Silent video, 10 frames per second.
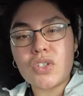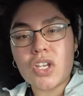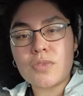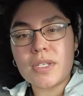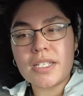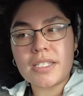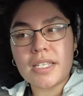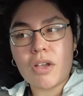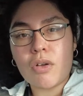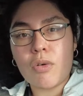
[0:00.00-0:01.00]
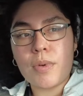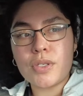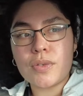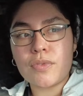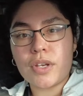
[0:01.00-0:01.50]
judge me and say a whole
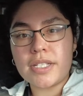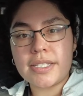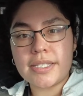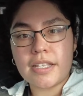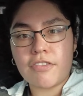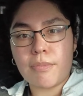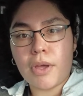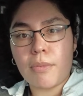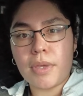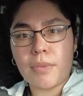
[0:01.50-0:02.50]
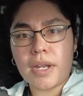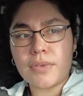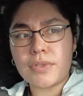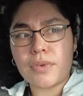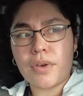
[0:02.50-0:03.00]
bunch of crazy stuff about me when I
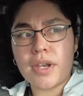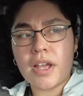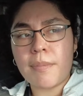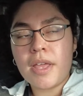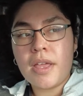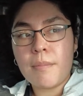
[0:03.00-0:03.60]
was growing up.